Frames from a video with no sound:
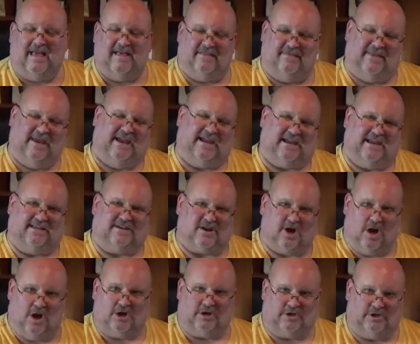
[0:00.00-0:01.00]
they can
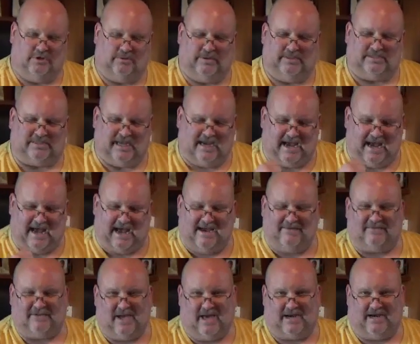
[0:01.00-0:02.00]
call you and say,
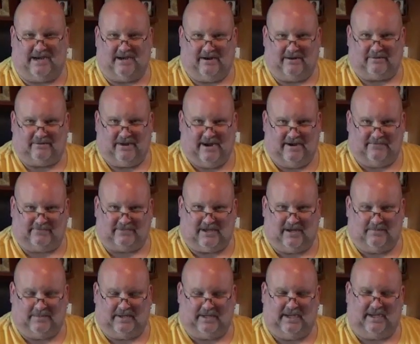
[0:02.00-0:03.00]
I've got an aircraft
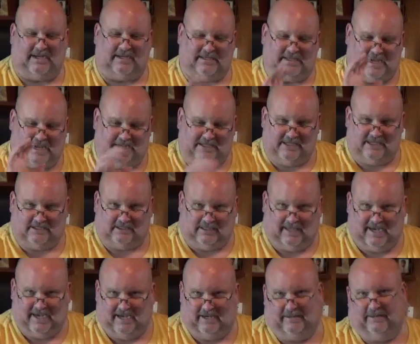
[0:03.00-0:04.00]
coming in, can you
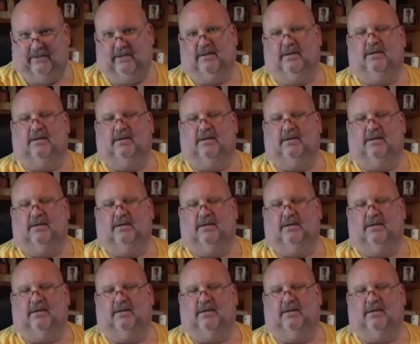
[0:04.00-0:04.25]
land?